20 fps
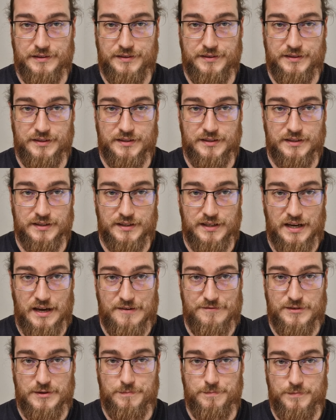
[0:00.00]
the
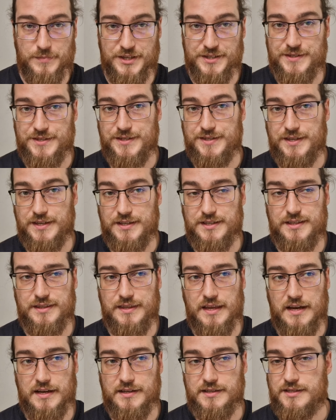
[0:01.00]
heavy beatstick
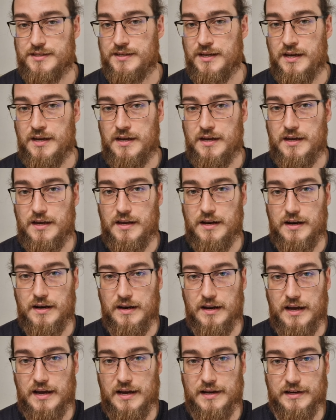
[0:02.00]
decks,
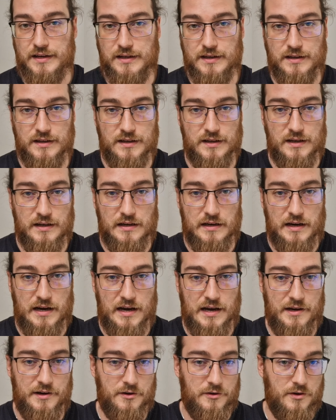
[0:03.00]
like,
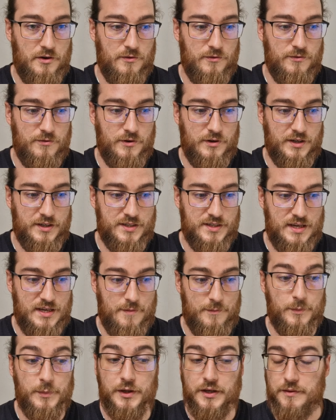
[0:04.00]
I don't know, for
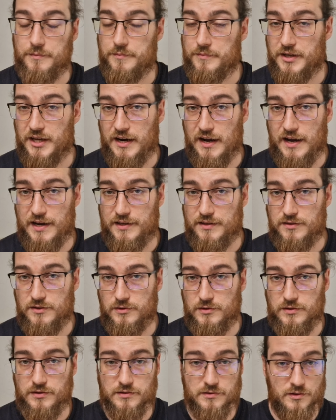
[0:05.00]
example,
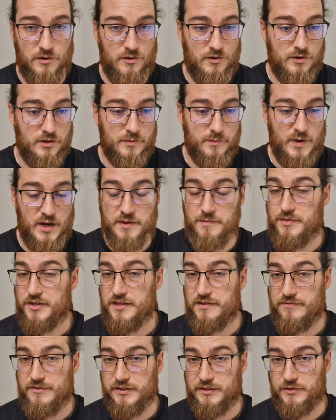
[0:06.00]
Miraidon, or maybe
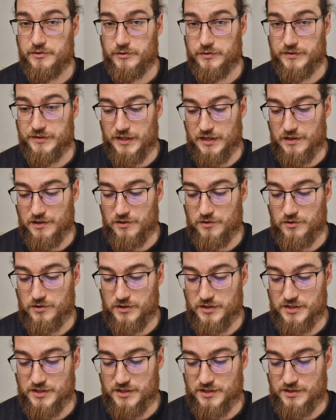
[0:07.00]
even Goldingo
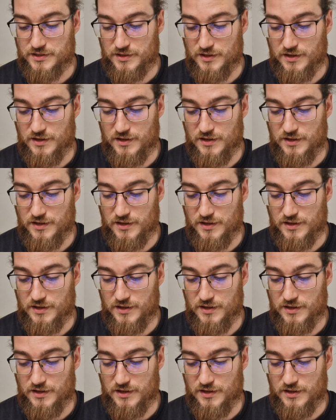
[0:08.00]
is